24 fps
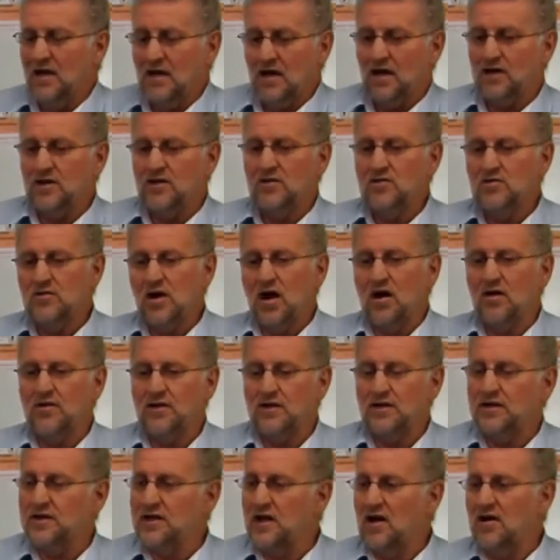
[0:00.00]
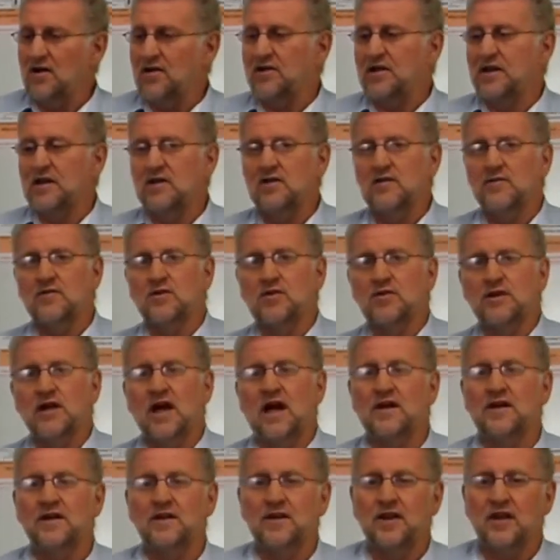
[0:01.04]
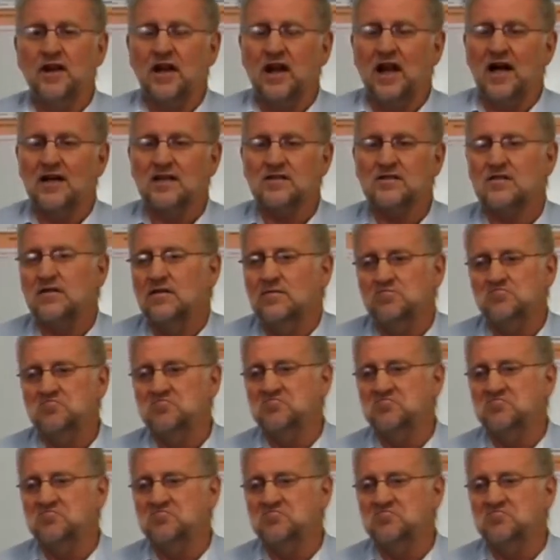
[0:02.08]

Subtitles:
and you know that the only thing you've created in the last